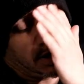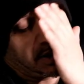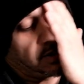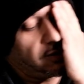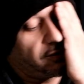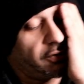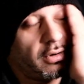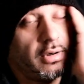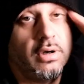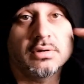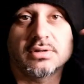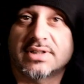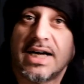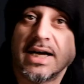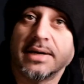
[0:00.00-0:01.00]
For a long
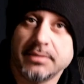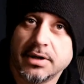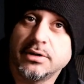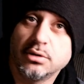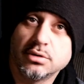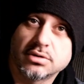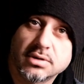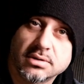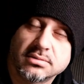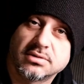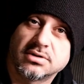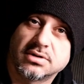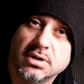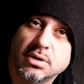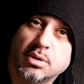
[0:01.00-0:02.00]
time I used the
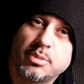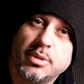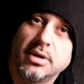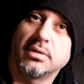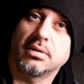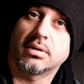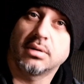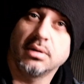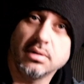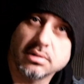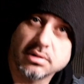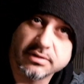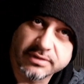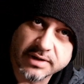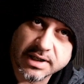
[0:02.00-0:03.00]

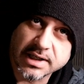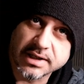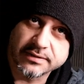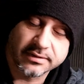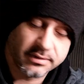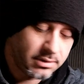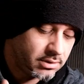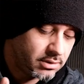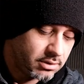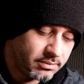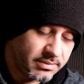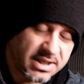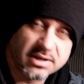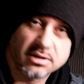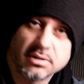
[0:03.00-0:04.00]
0.35 on
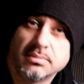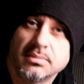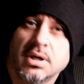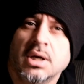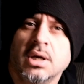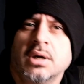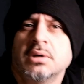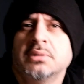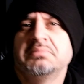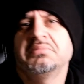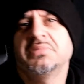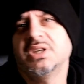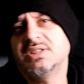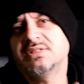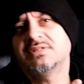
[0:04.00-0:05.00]
Magnum.
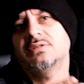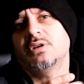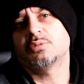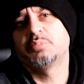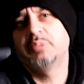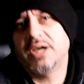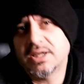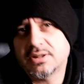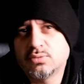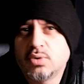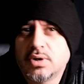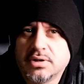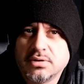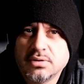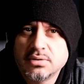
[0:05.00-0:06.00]
It's not bad
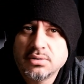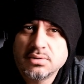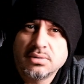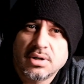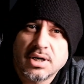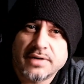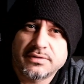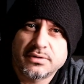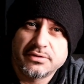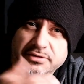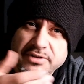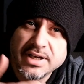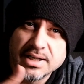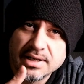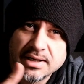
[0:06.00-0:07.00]
when you have to
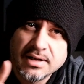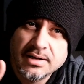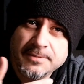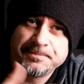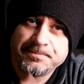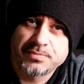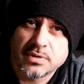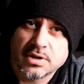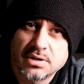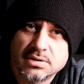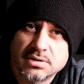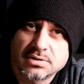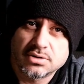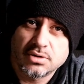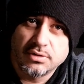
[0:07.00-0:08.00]
feel,
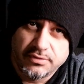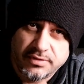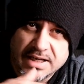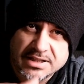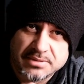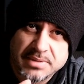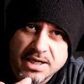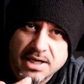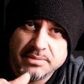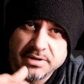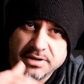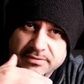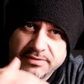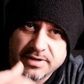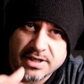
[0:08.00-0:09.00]
so flat
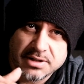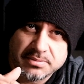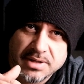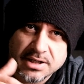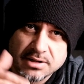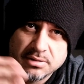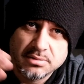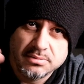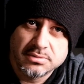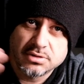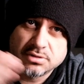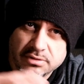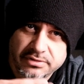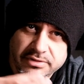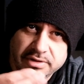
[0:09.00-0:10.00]
Magnum
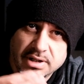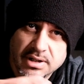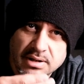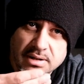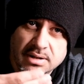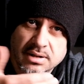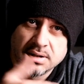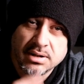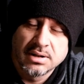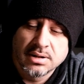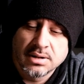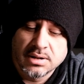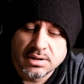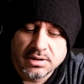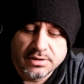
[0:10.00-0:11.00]
to feel,
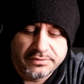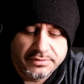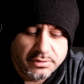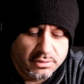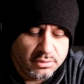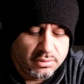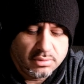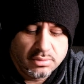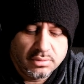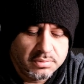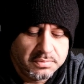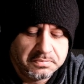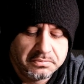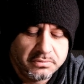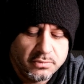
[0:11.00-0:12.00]
if you do
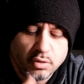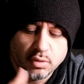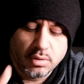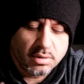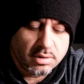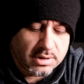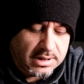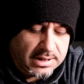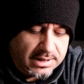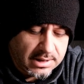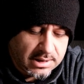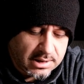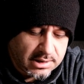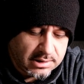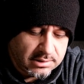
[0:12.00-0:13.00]
work
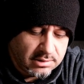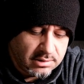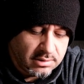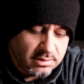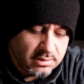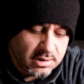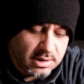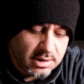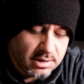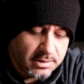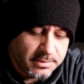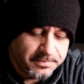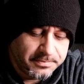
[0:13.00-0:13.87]
like, I don't know,